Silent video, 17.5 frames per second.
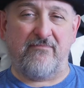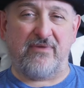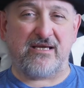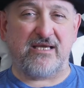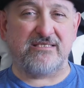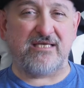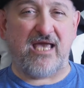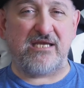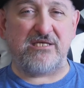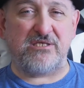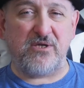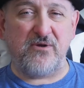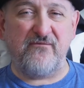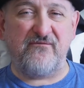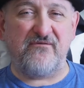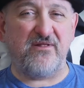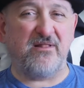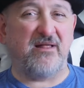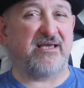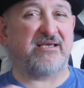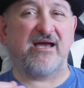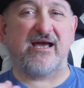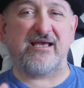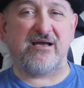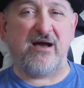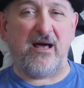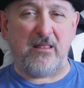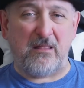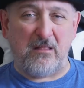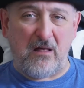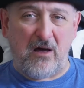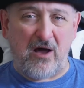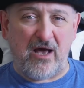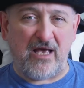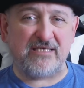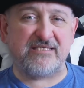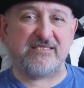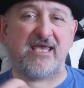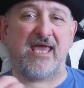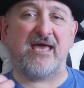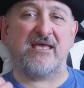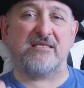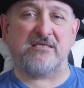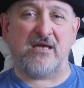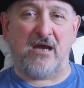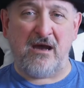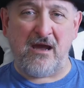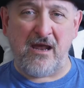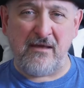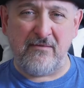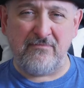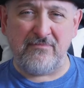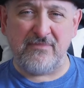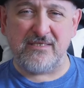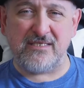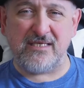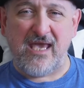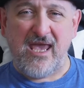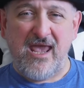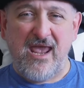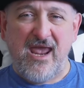because I do feel like I got lost at times